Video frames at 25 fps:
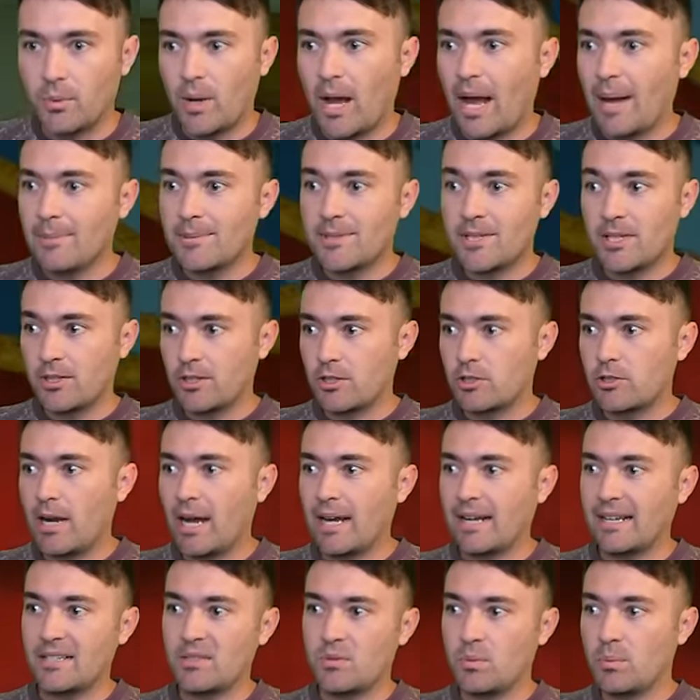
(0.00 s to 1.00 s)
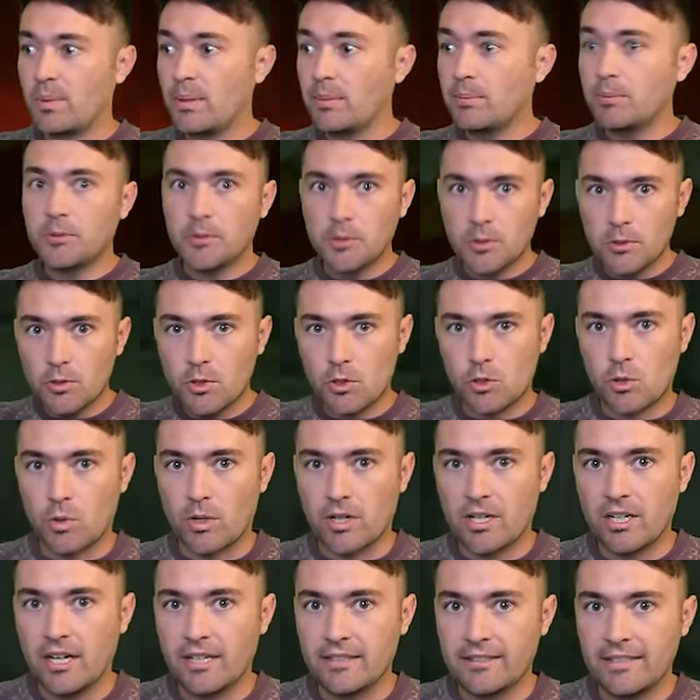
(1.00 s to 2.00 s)
What happens on the track is when people do the
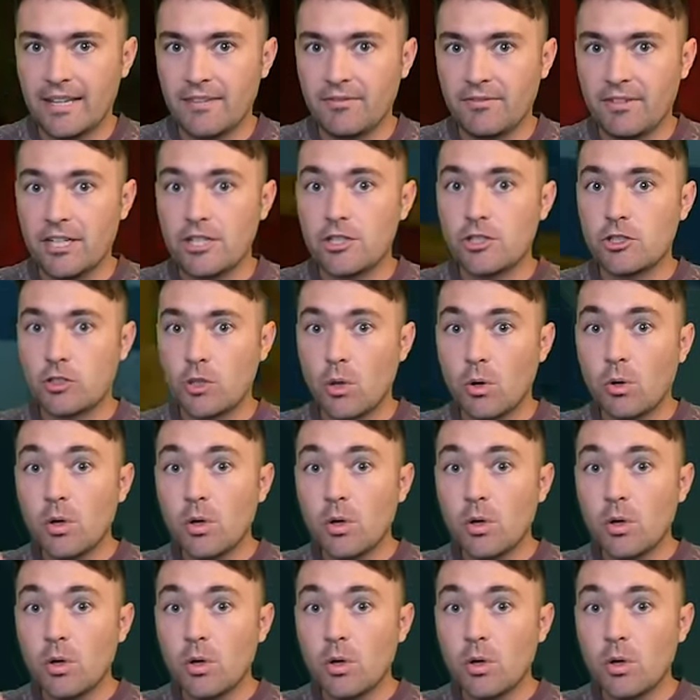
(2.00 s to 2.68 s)
shortcut, they finish so